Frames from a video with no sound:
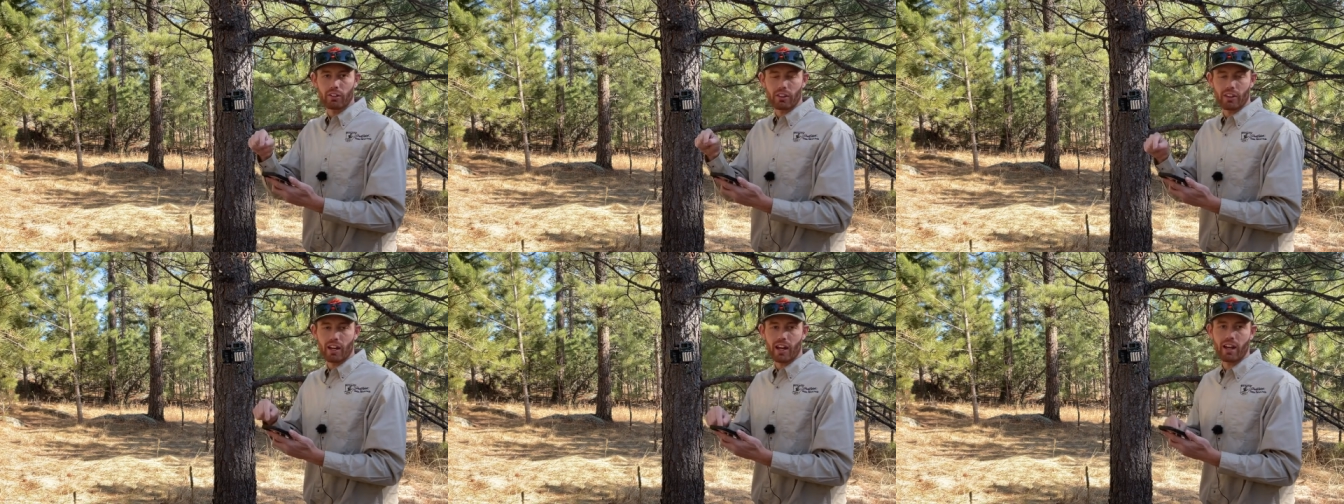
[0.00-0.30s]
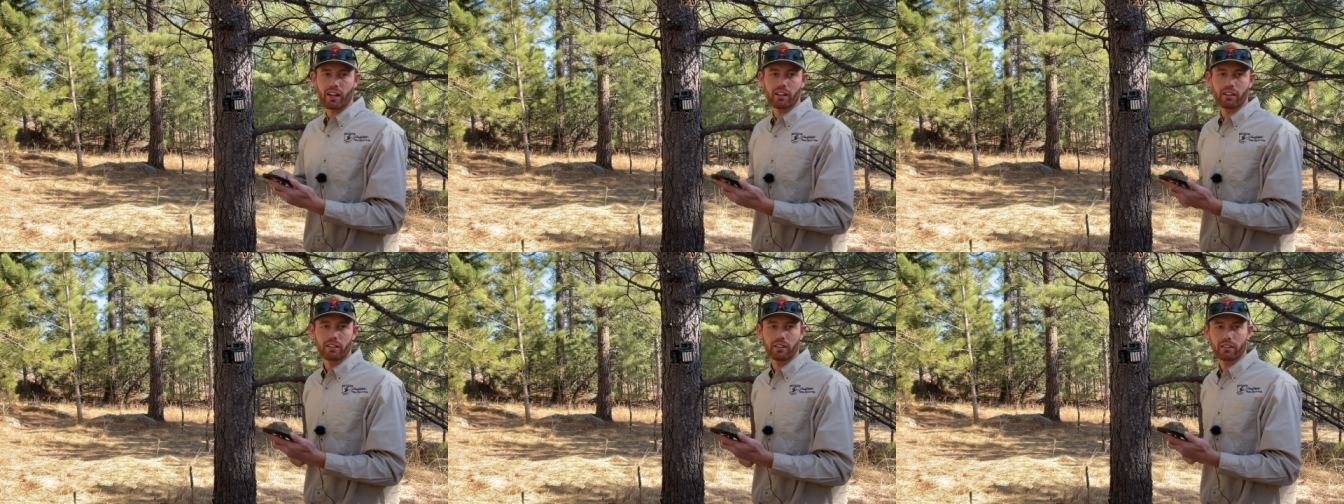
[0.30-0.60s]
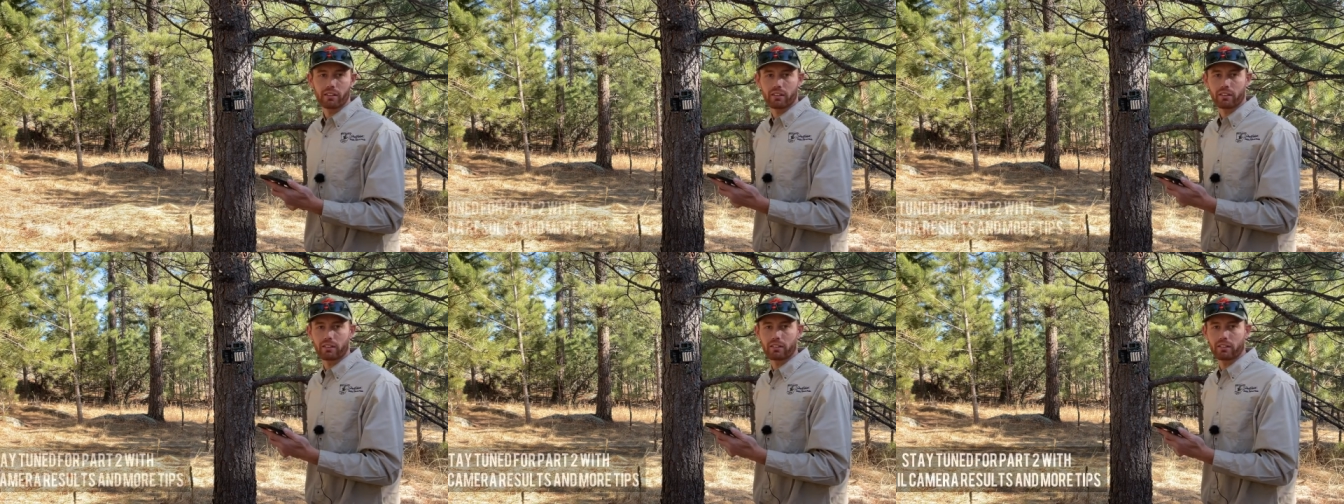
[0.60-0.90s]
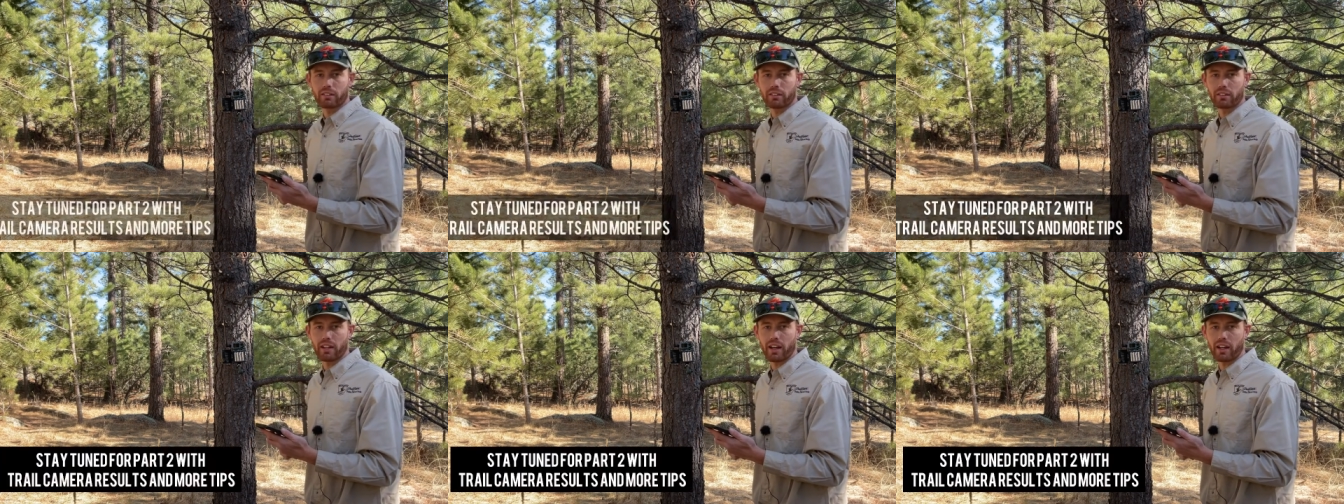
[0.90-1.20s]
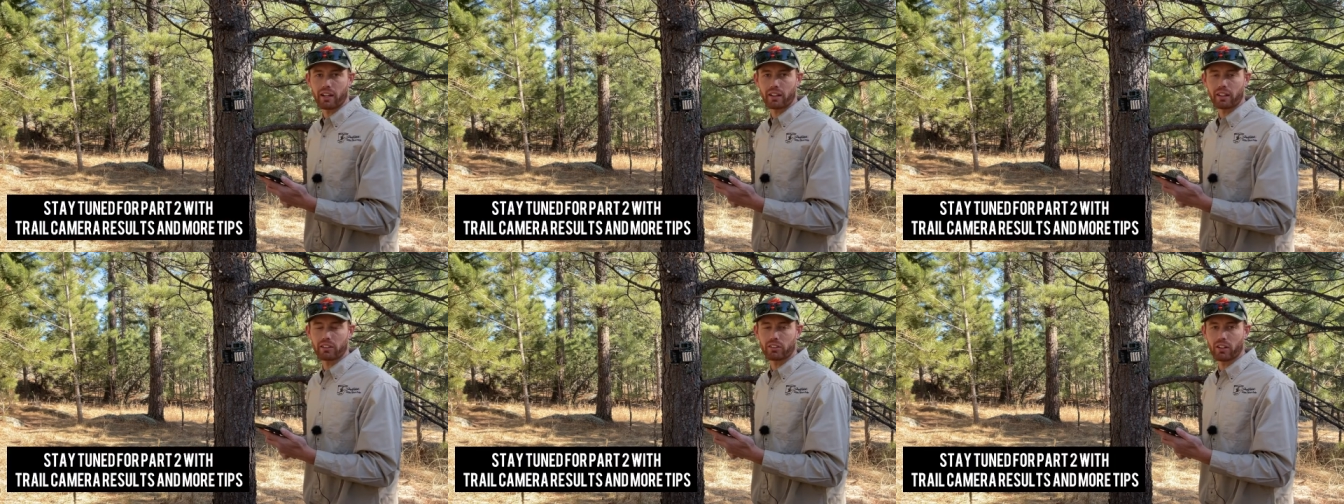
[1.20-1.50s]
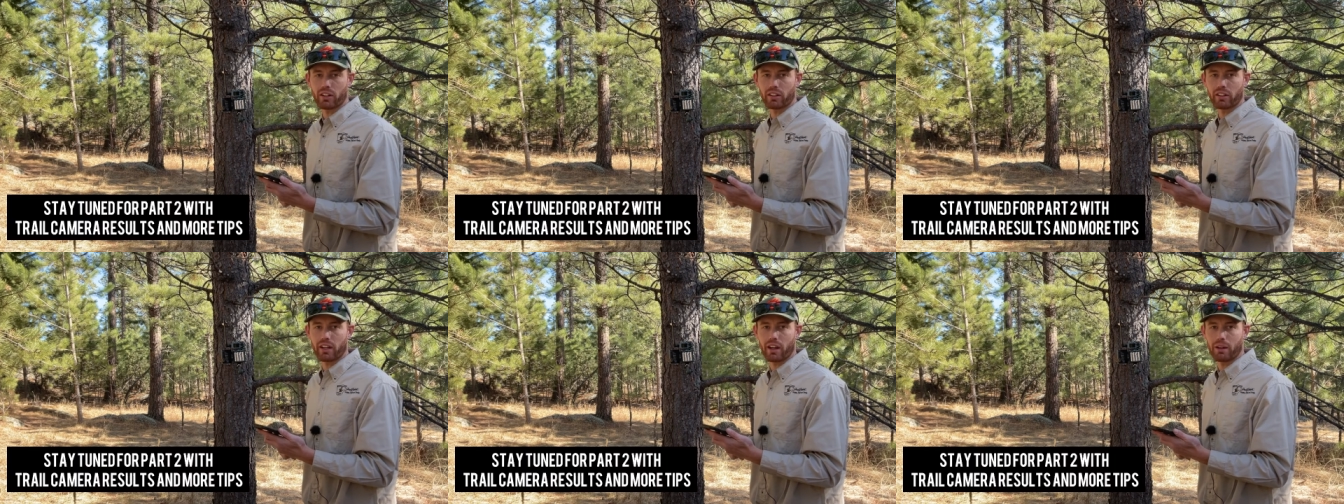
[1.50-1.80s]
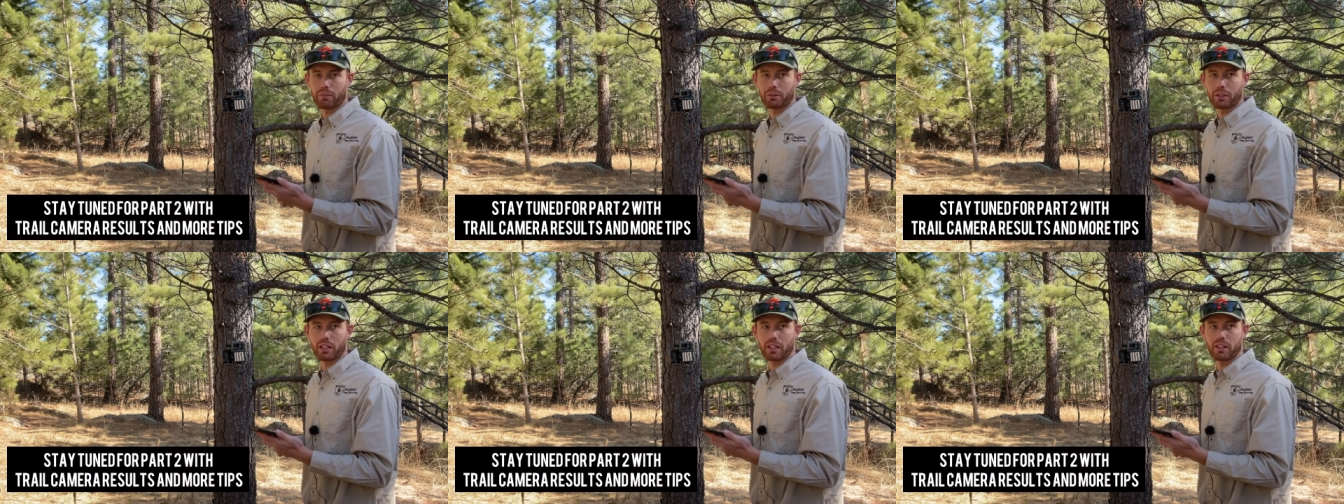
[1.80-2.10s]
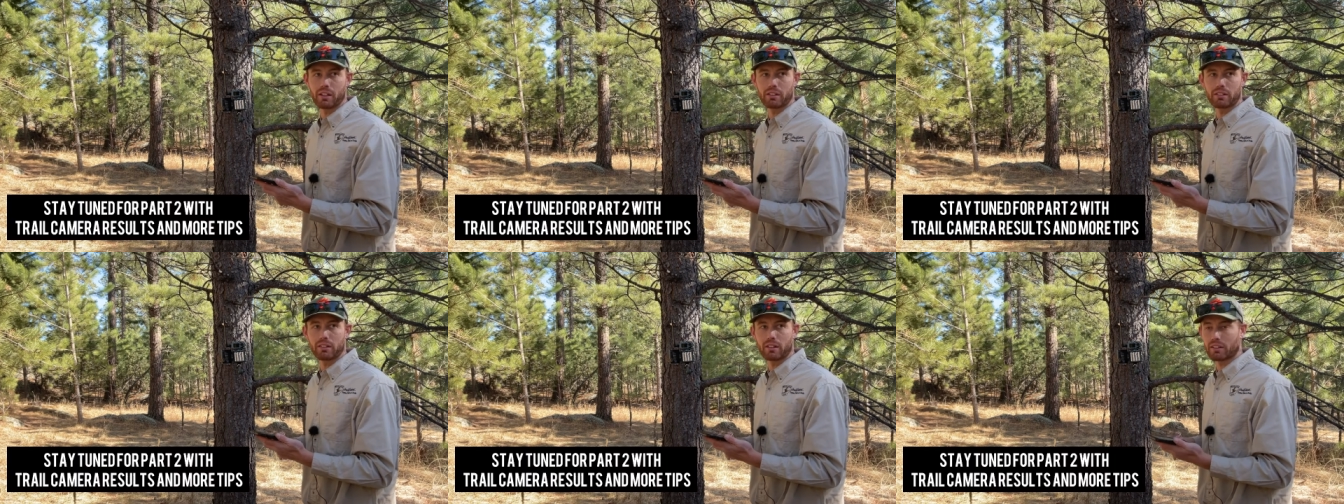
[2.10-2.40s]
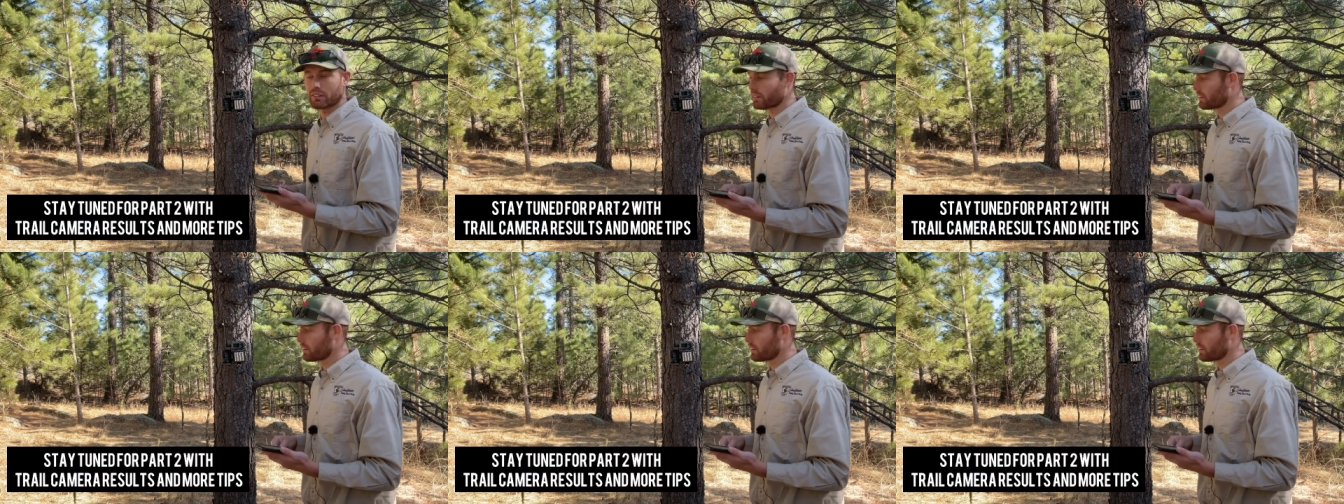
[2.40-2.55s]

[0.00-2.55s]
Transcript: that that trail camera is because